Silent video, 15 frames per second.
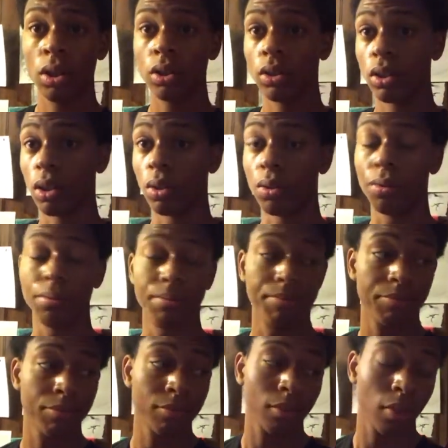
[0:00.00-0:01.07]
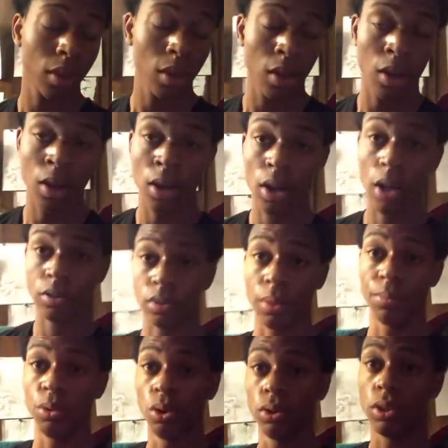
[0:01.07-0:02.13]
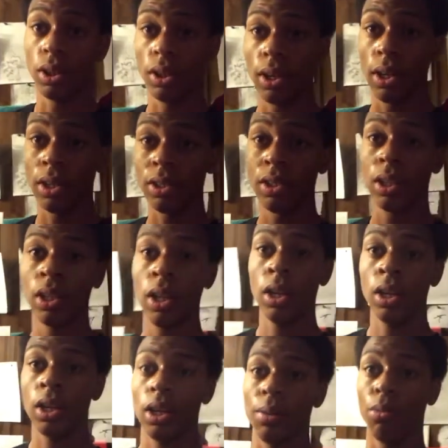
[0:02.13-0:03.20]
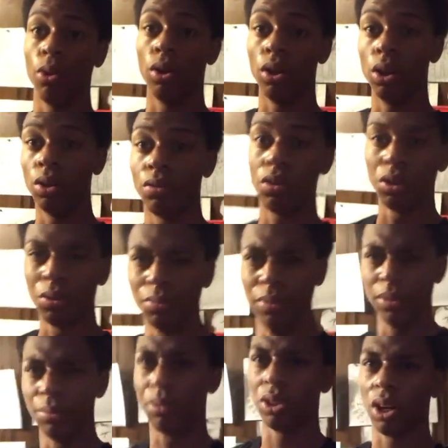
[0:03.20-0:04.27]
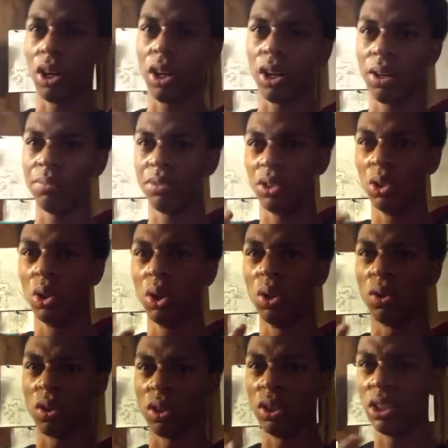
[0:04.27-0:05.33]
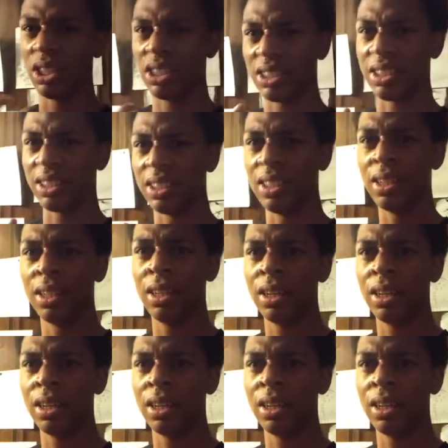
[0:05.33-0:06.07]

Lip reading: So, that's what I'm doing today, guys. I'm going to youth group. Sorry, I'm still a little congested.